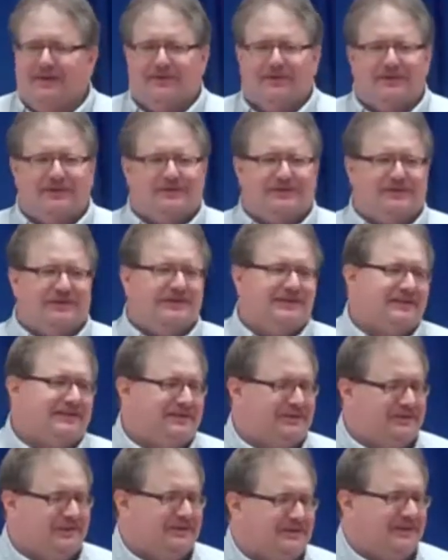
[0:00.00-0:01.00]
which
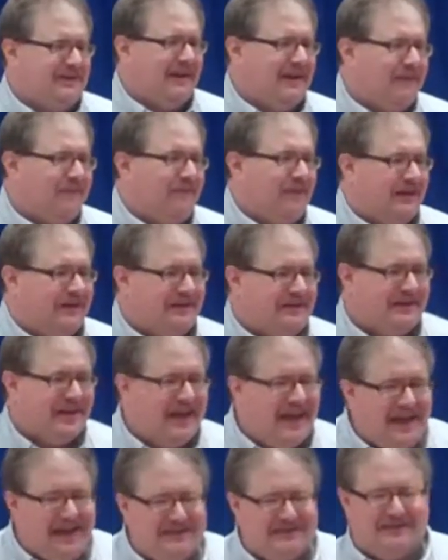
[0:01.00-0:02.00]
is just a
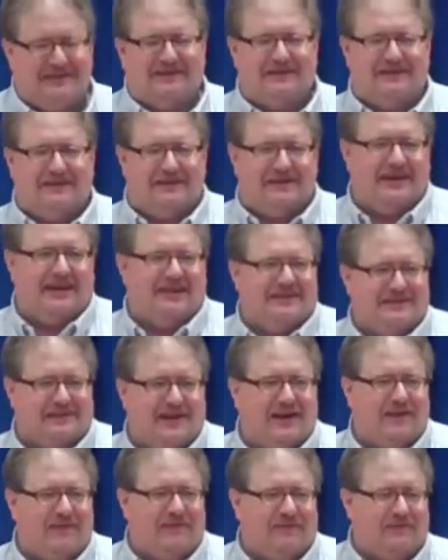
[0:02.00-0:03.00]
fantastic kick-ass
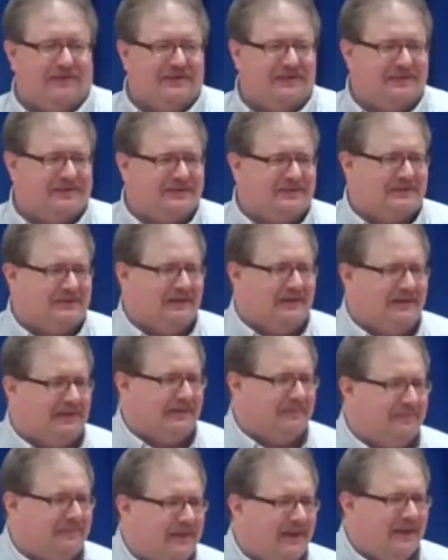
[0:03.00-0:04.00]
novel. It's
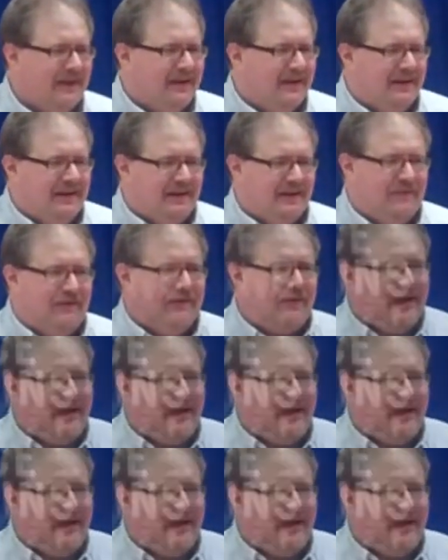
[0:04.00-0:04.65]
um, if you